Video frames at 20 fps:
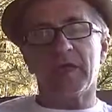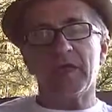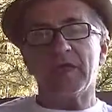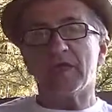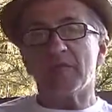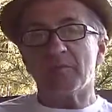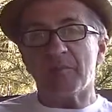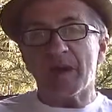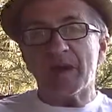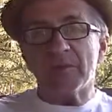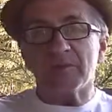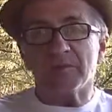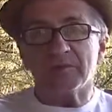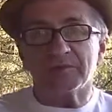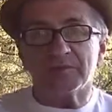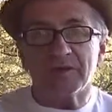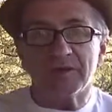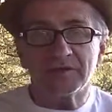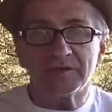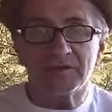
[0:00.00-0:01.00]
And the Bible
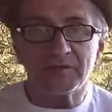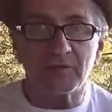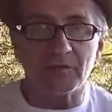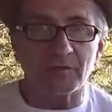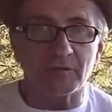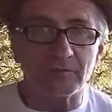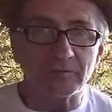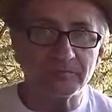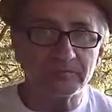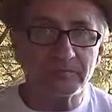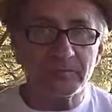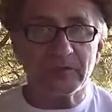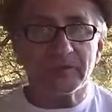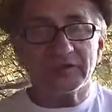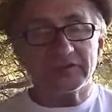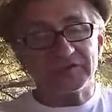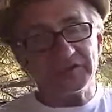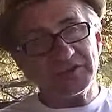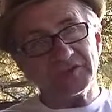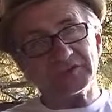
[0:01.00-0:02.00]
says so.
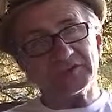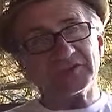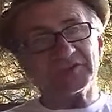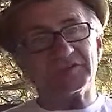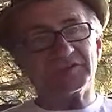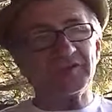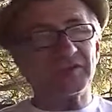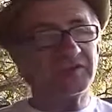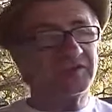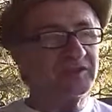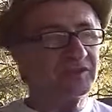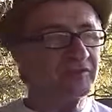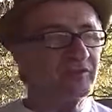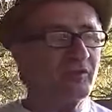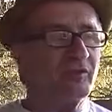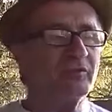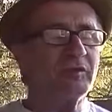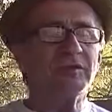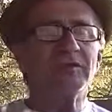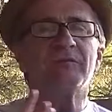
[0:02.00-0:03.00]
Jesus said, you know,
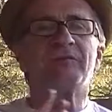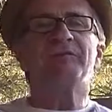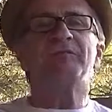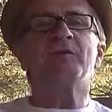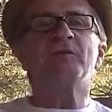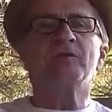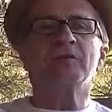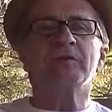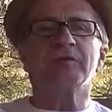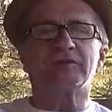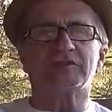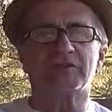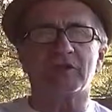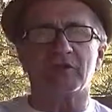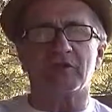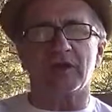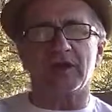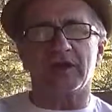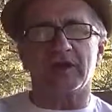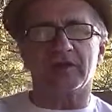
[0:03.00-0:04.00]
only the foolish go
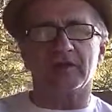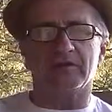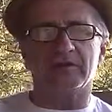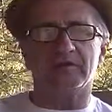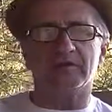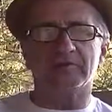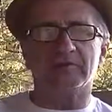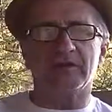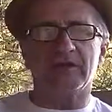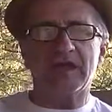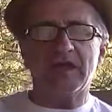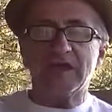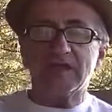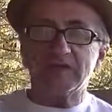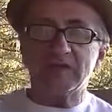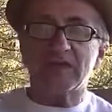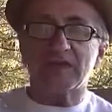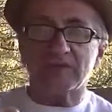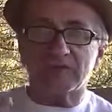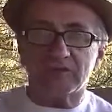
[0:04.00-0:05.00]
to heaven. And
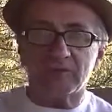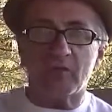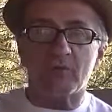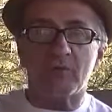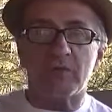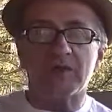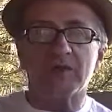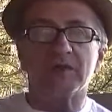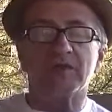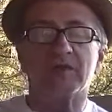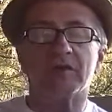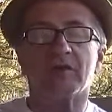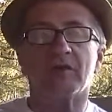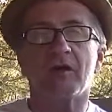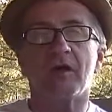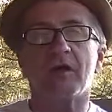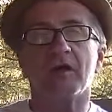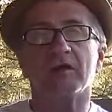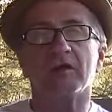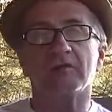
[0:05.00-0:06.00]
yet so many there
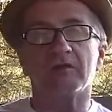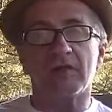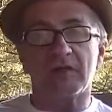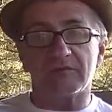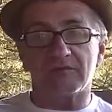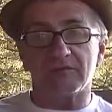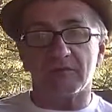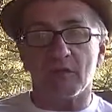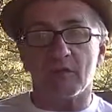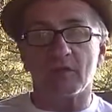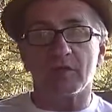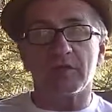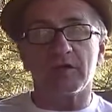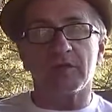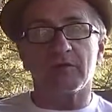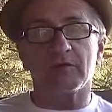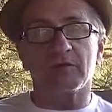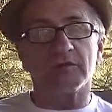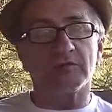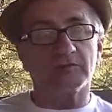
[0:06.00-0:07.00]
are that go
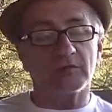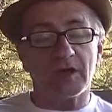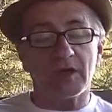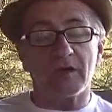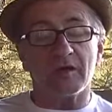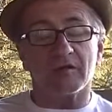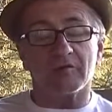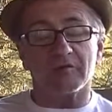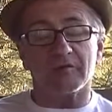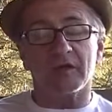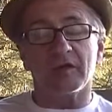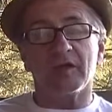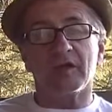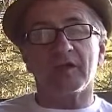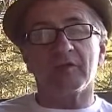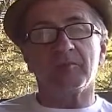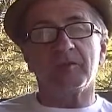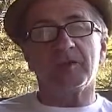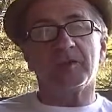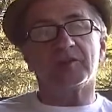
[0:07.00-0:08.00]
thereof.
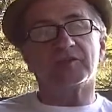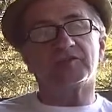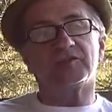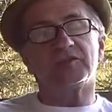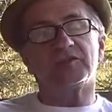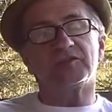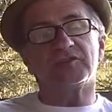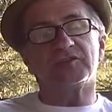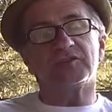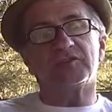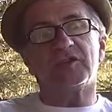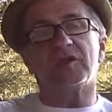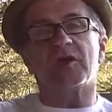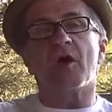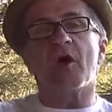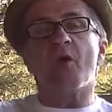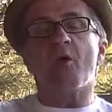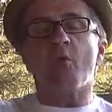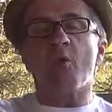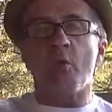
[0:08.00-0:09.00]
Because Jesus said,
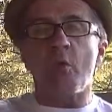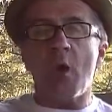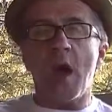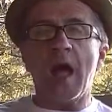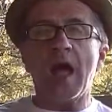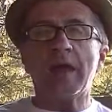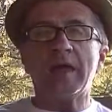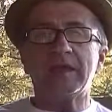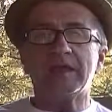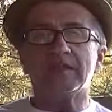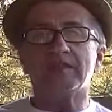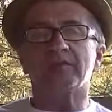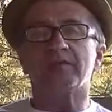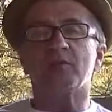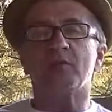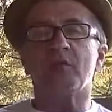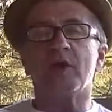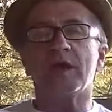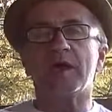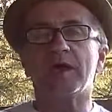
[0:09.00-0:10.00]
wide is the
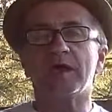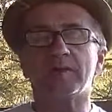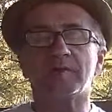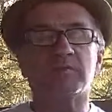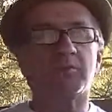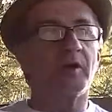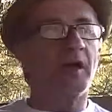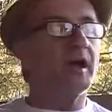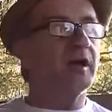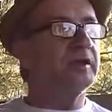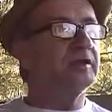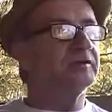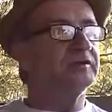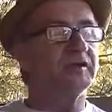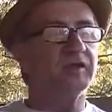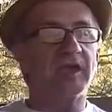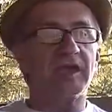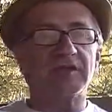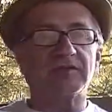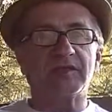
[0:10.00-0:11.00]
way and broad is the
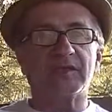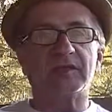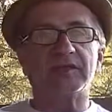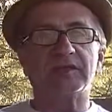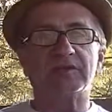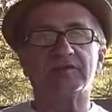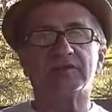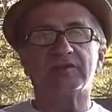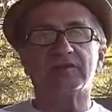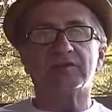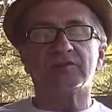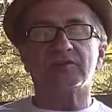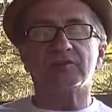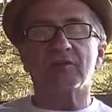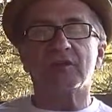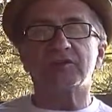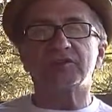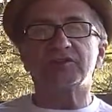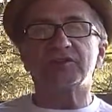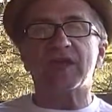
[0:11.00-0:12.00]
gate that leads to
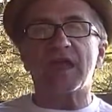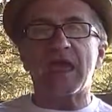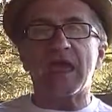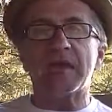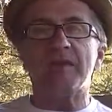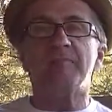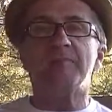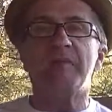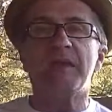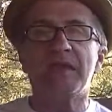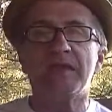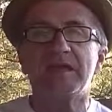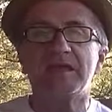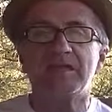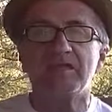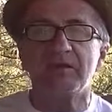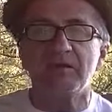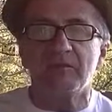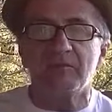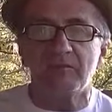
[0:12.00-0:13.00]
destruction, and many
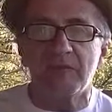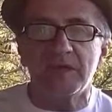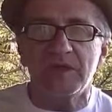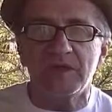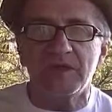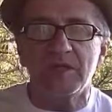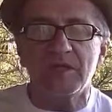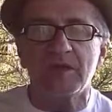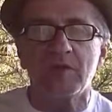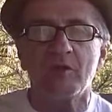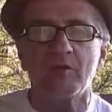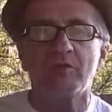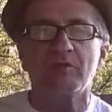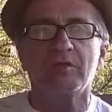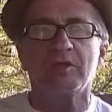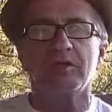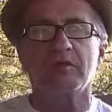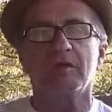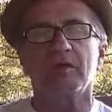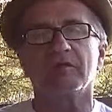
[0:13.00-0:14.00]
there be that go
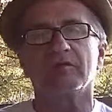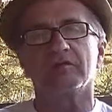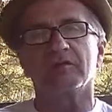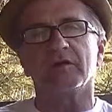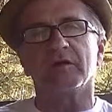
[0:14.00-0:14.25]
thereof.